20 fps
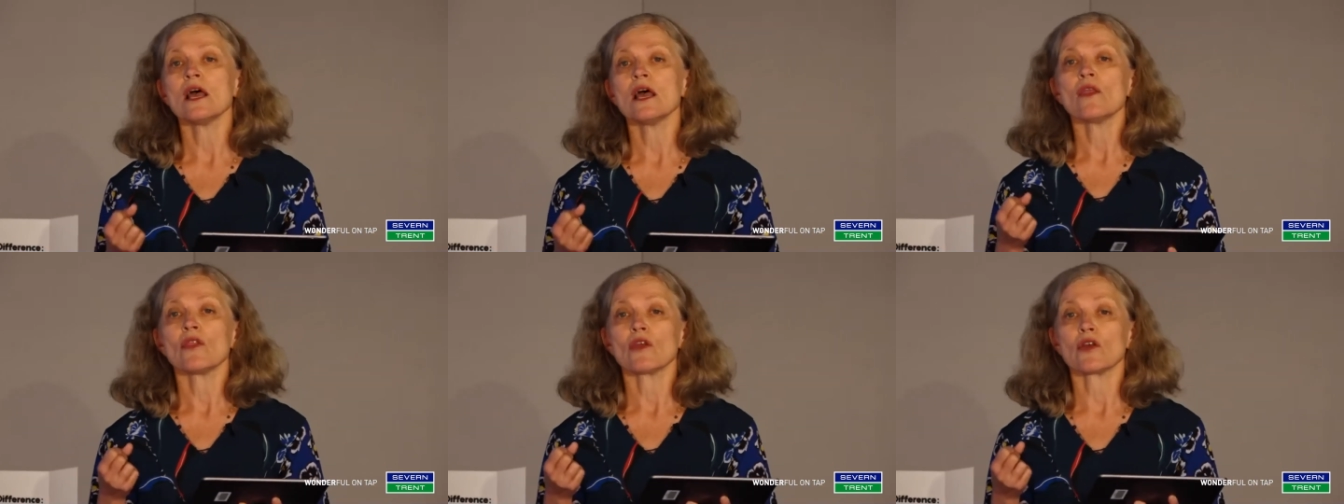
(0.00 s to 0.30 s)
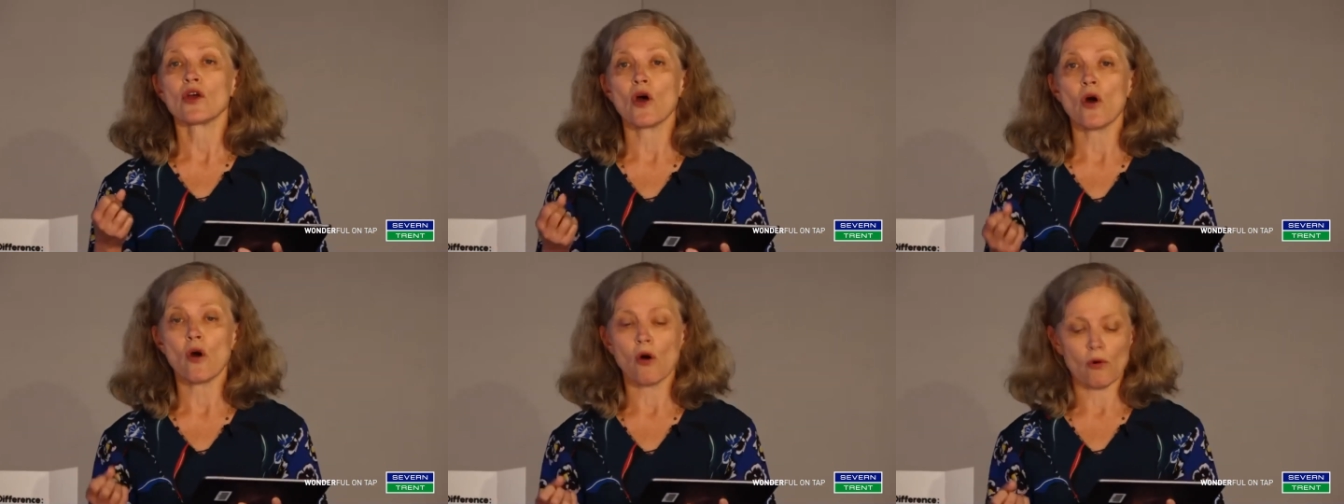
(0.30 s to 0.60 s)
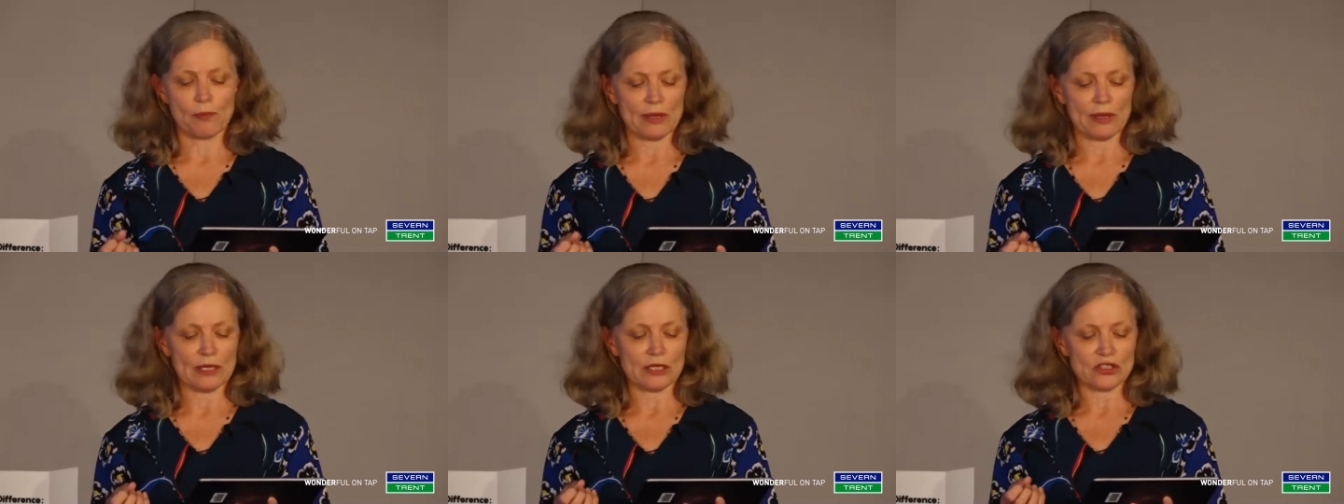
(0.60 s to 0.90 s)
the
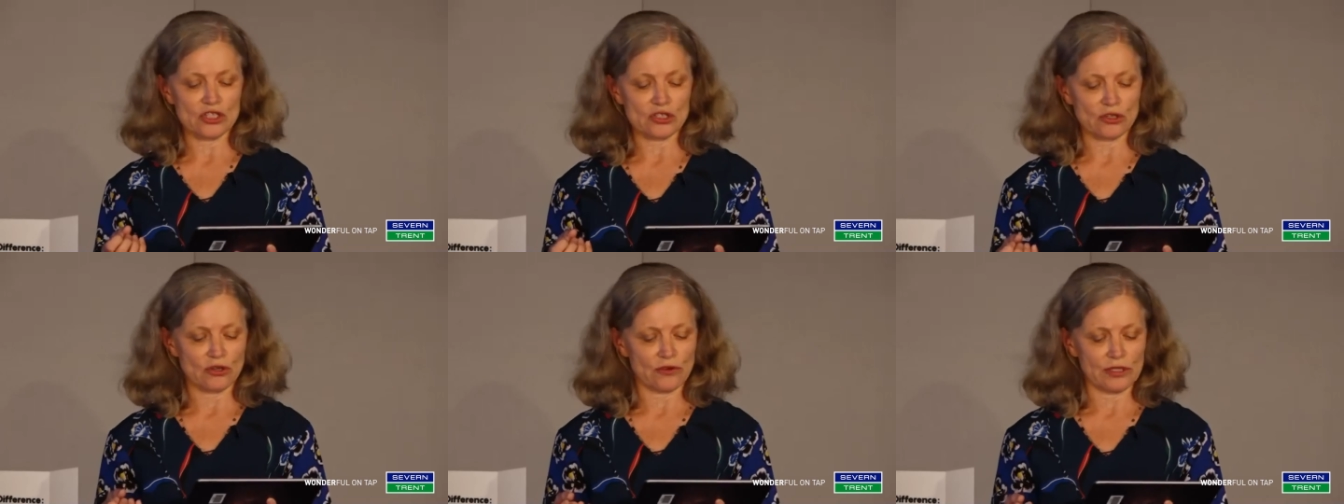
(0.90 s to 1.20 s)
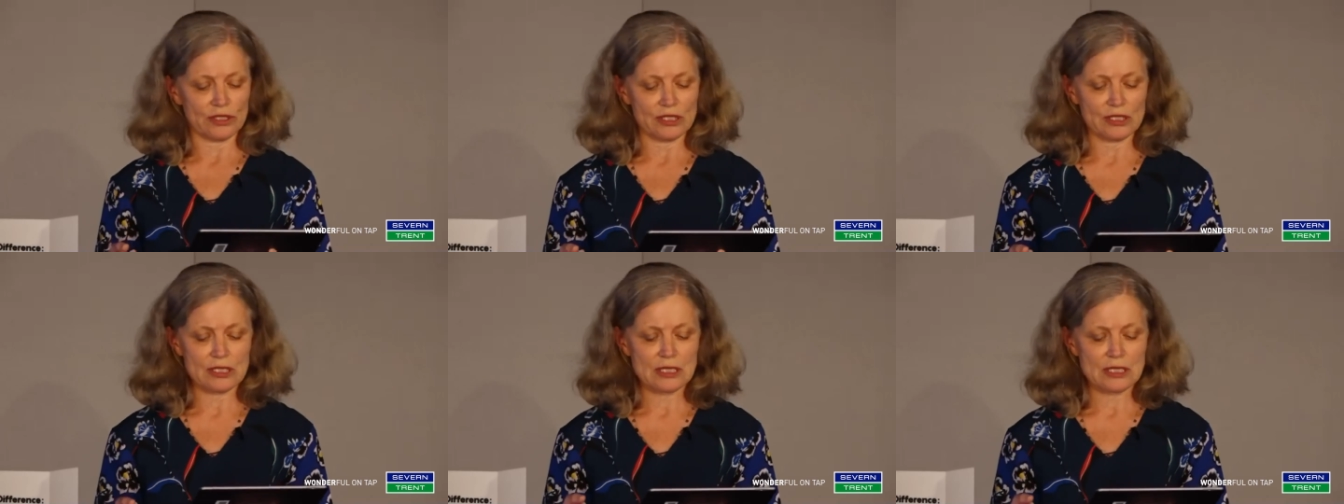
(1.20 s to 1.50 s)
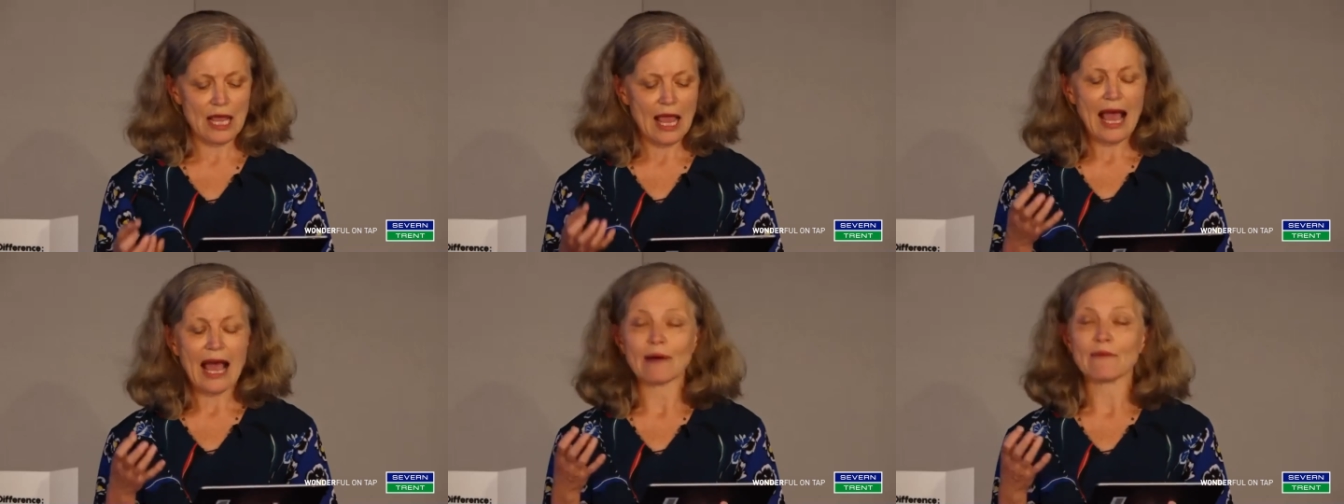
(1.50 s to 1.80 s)
Co-op Insurance,
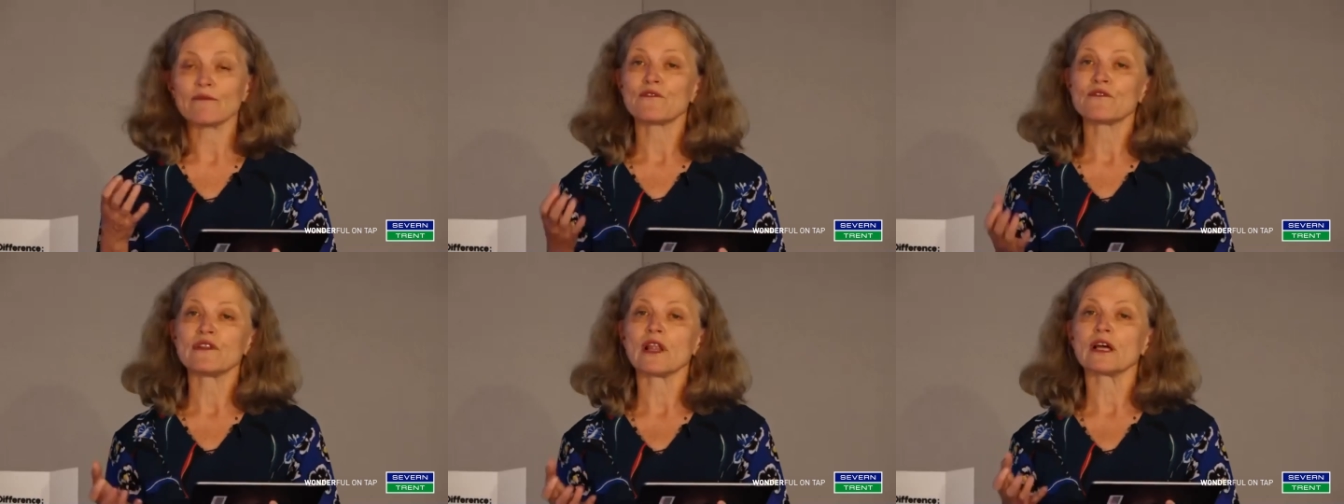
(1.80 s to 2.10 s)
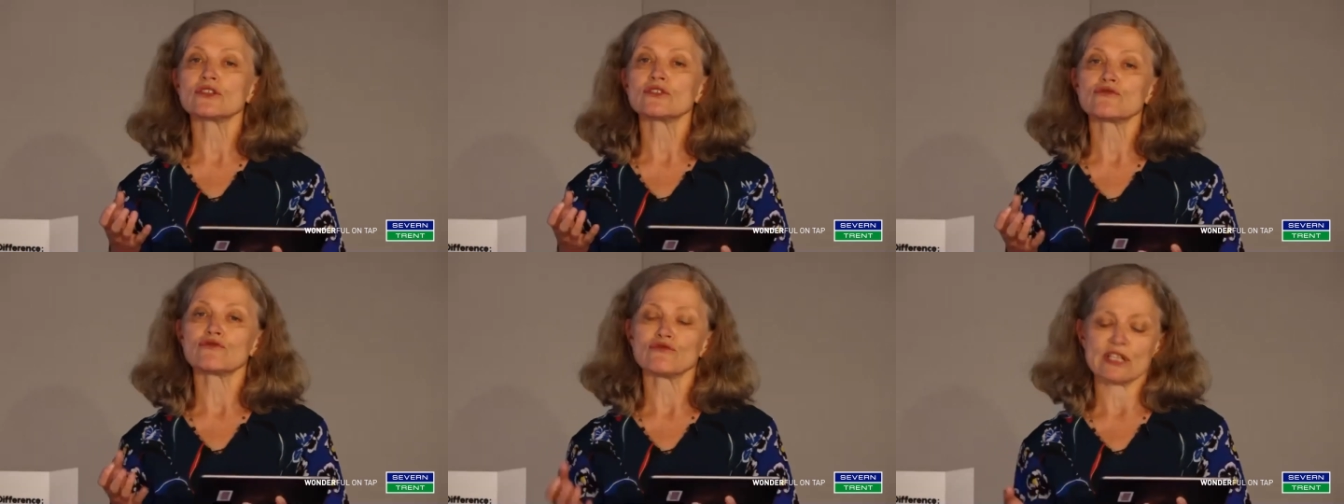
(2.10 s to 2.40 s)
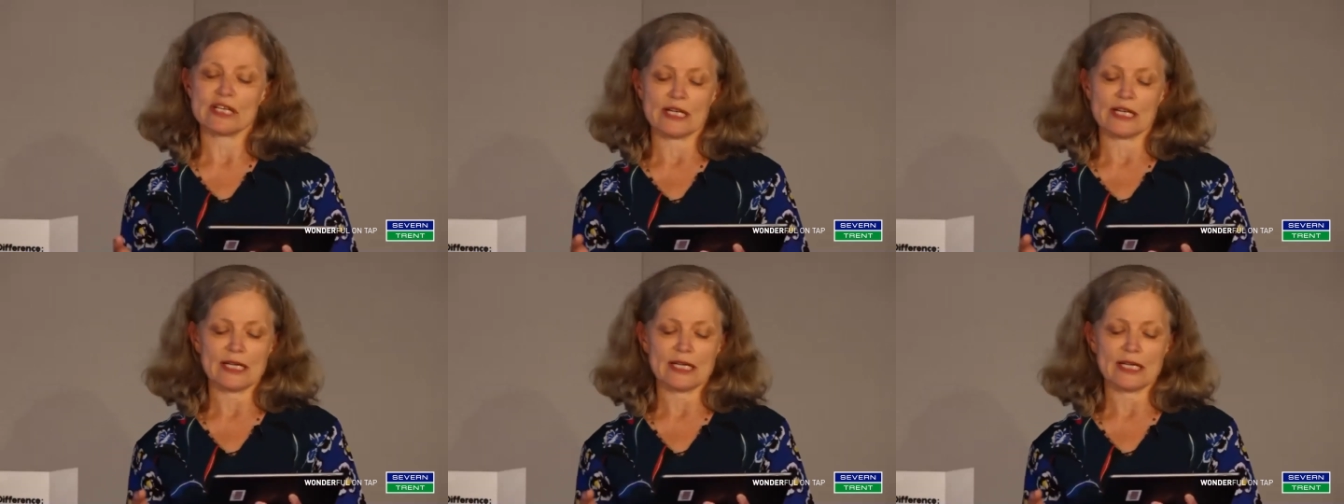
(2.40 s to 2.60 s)
and Flood Re,